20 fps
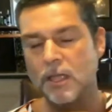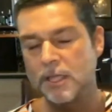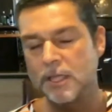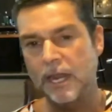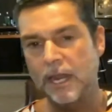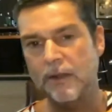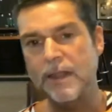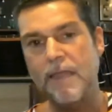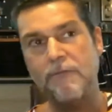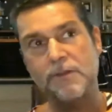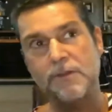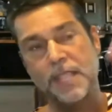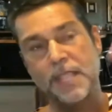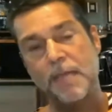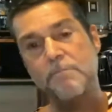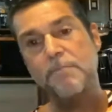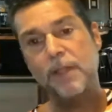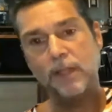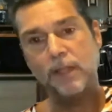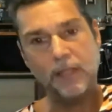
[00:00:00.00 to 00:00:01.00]
leverage
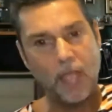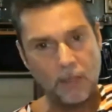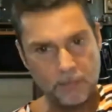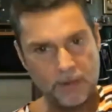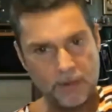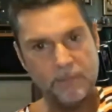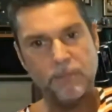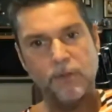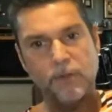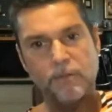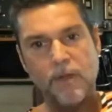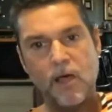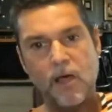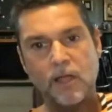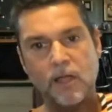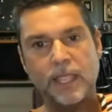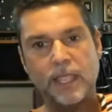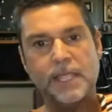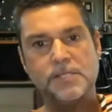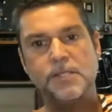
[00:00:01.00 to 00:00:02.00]
can build up in a bull
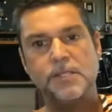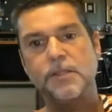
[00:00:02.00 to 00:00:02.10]
market,